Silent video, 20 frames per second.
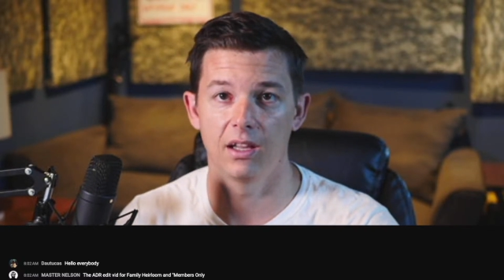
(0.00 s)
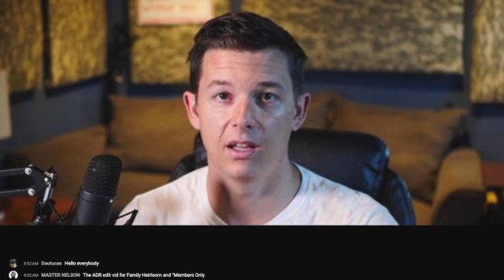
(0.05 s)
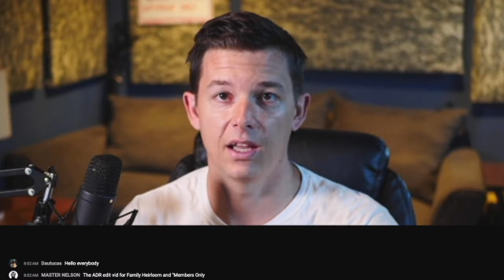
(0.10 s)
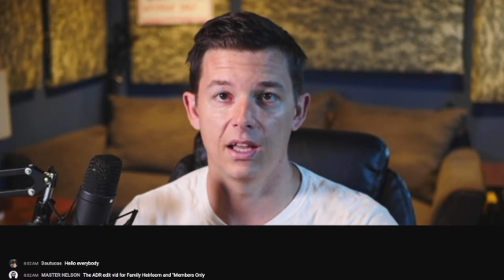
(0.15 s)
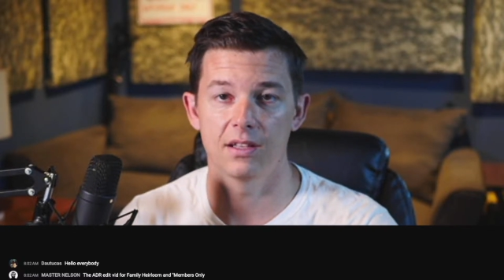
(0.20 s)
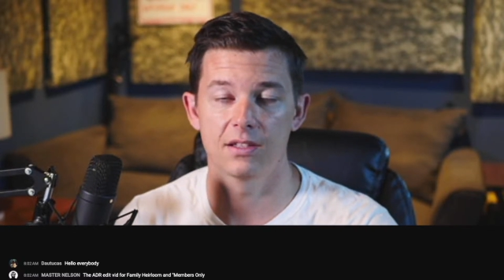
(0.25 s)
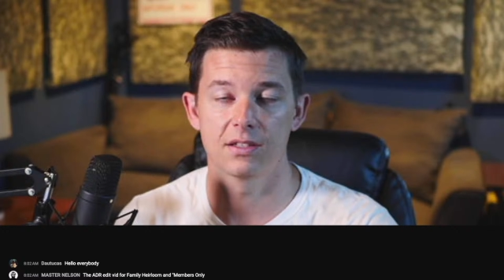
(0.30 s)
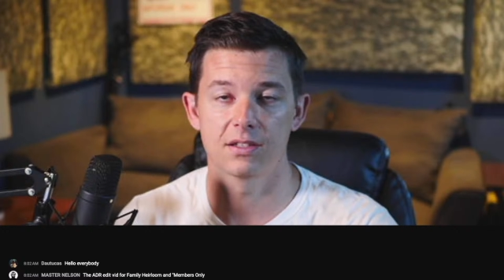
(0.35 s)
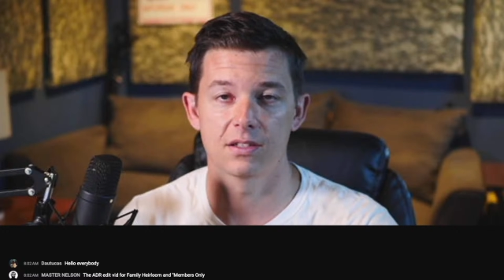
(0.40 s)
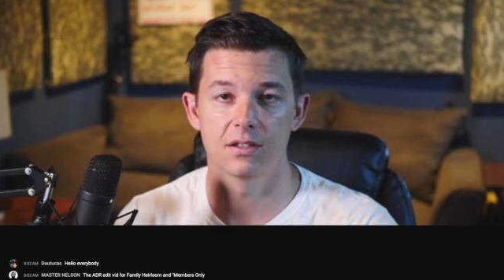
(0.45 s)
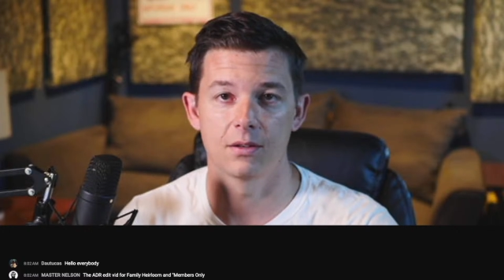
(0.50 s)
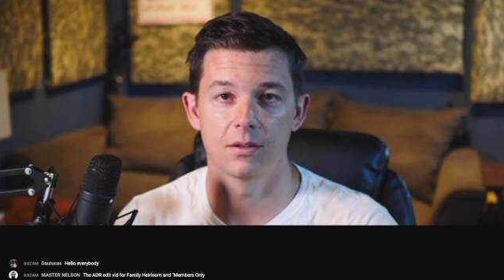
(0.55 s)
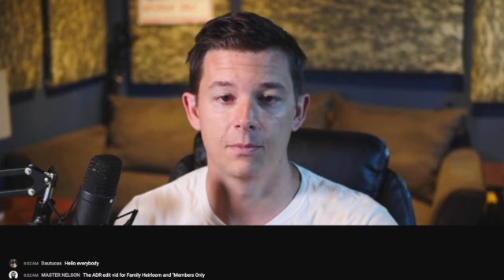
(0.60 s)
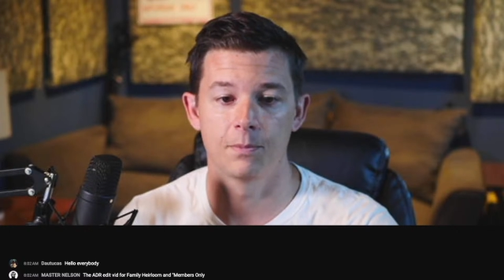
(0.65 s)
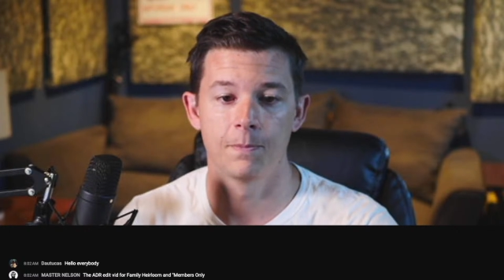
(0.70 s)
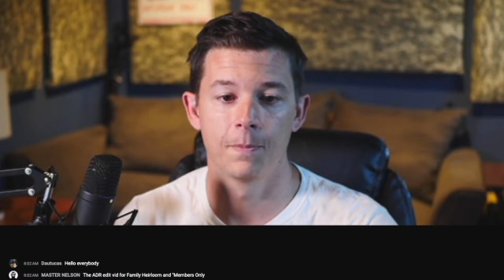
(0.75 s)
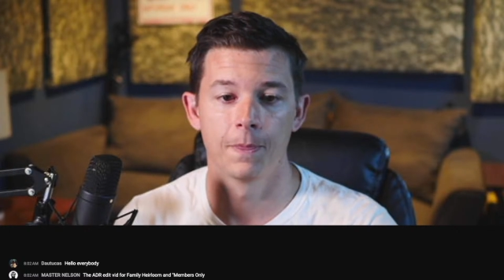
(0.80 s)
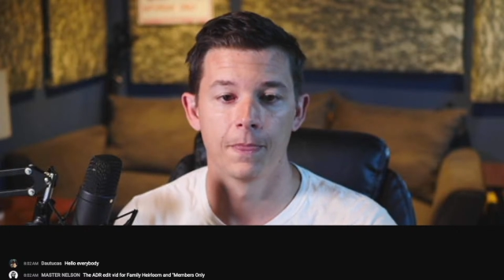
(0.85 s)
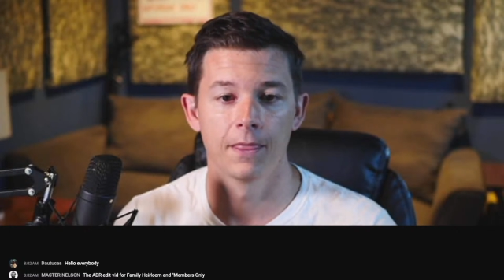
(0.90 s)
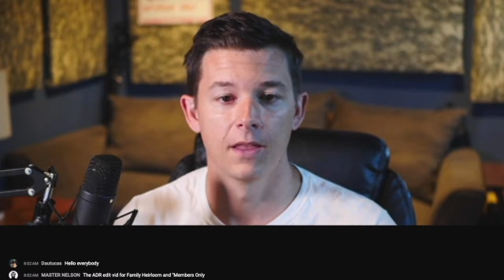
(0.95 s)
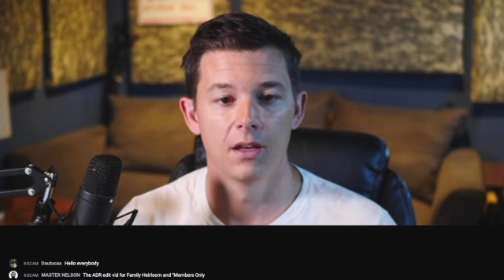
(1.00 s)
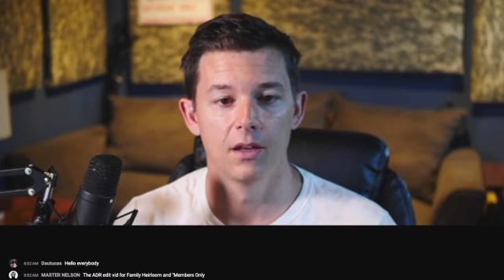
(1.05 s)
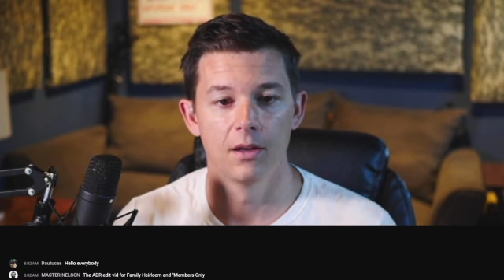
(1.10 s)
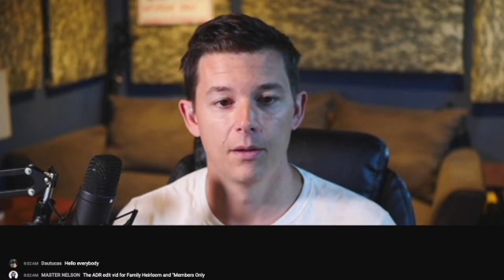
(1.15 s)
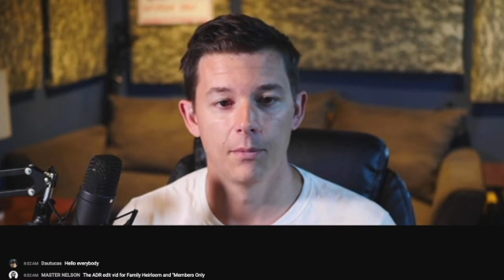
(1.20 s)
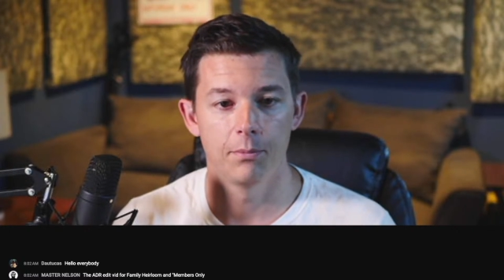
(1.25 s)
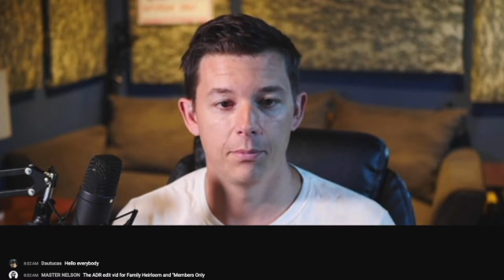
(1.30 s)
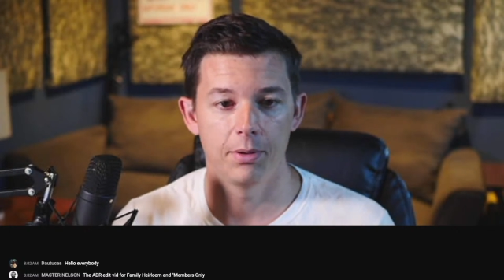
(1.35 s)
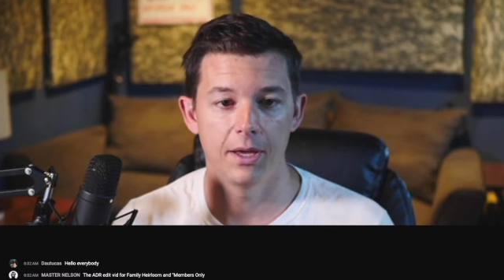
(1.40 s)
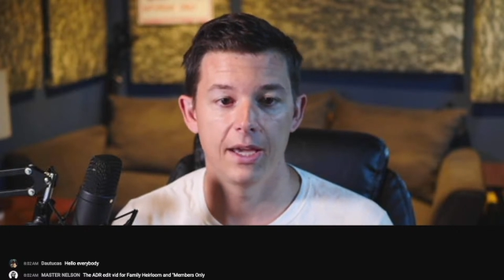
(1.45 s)
get some
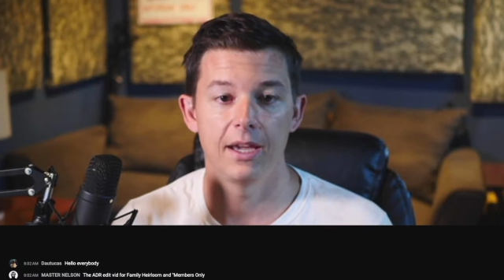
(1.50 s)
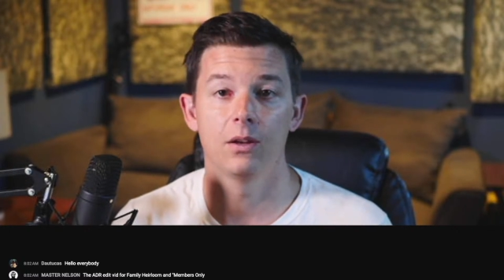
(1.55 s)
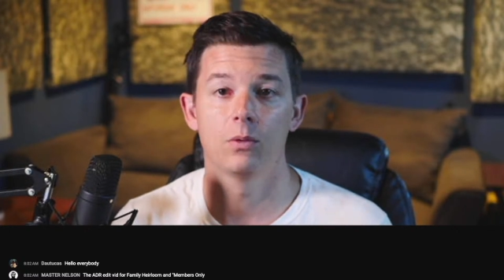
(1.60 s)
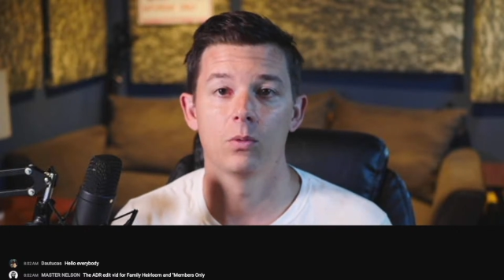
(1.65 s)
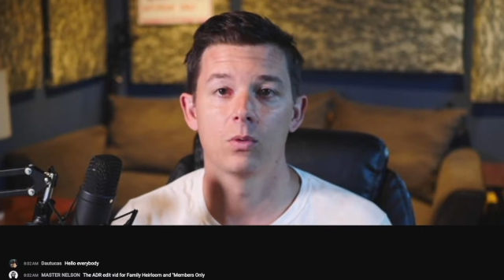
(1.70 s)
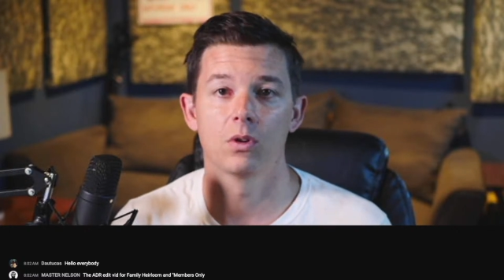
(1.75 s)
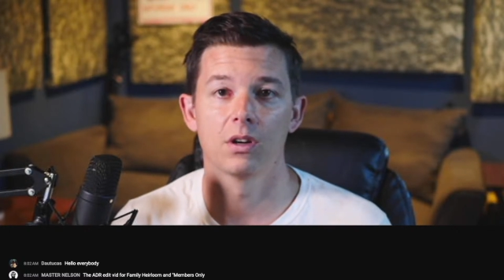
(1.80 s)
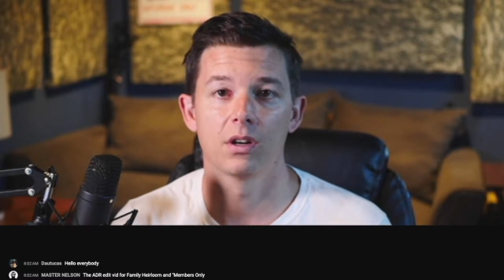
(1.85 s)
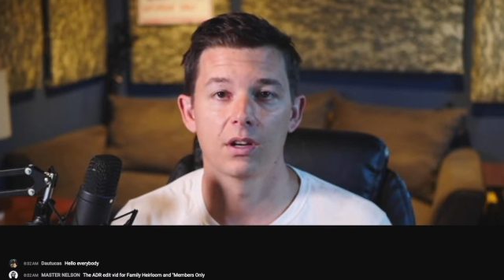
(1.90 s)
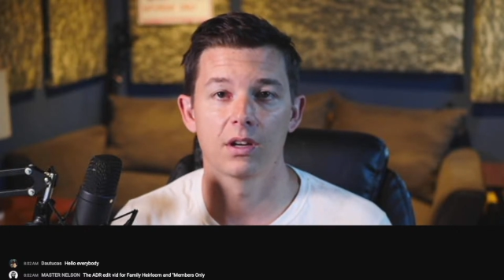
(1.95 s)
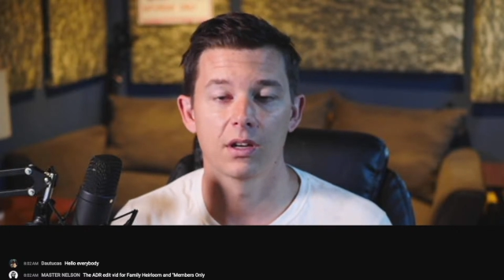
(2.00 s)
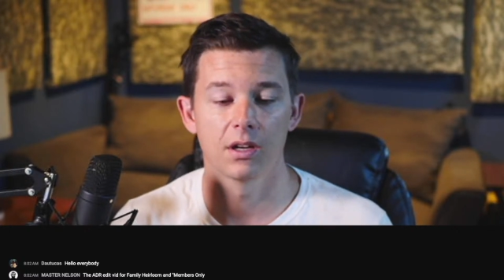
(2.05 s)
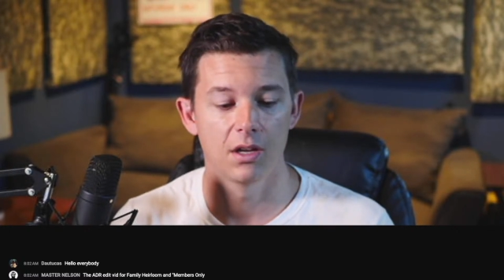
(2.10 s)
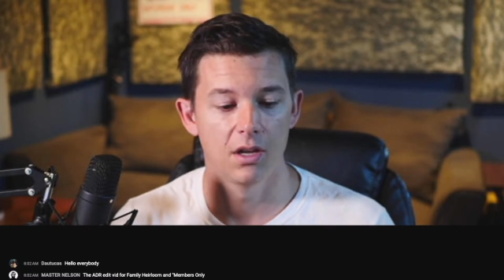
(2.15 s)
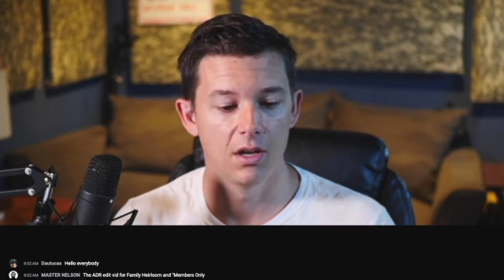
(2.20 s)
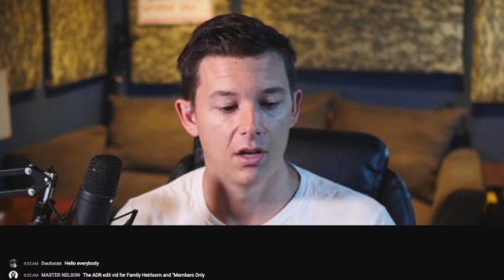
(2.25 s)
paid work.